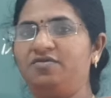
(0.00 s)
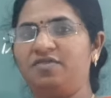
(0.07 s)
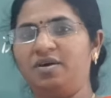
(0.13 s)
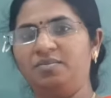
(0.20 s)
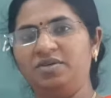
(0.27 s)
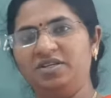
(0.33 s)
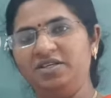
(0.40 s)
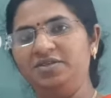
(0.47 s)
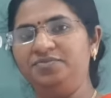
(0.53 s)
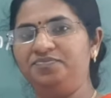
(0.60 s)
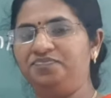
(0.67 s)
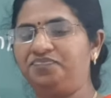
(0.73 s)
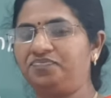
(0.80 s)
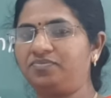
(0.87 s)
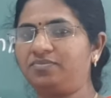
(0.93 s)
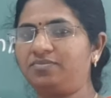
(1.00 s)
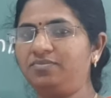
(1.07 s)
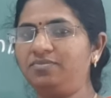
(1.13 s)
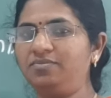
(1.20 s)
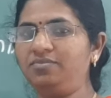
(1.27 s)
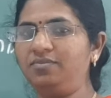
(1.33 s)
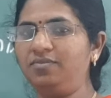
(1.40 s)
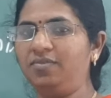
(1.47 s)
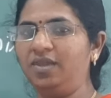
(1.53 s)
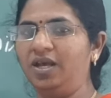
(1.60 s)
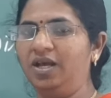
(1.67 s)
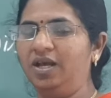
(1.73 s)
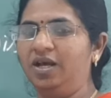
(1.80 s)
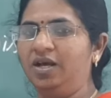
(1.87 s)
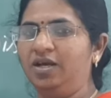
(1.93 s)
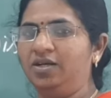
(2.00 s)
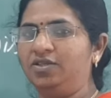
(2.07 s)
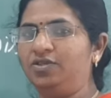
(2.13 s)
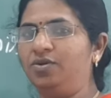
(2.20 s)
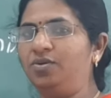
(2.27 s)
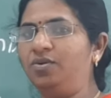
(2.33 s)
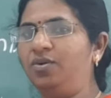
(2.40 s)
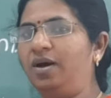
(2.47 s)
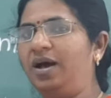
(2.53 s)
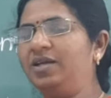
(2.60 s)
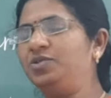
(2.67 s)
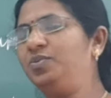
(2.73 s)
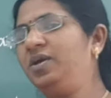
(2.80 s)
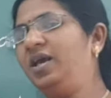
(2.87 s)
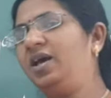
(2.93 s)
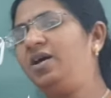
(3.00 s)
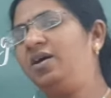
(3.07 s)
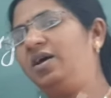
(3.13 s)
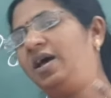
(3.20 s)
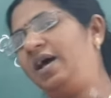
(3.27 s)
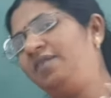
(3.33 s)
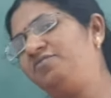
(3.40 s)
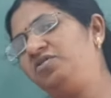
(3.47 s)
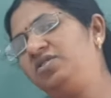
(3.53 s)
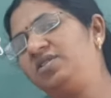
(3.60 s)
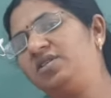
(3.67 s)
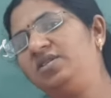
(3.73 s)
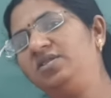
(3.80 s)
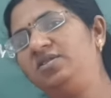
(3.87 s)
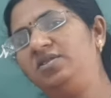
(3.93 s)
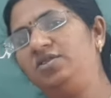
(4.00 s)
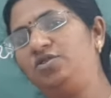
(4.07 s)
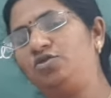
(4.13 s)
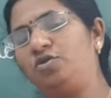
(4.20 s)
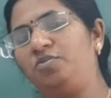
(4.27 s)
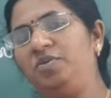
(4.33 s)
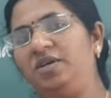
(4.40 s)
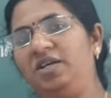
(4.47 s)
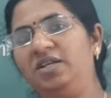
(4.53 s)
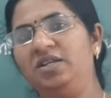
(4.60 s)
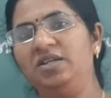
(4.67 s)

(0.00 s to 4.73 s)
family. So as we have discussed this topic in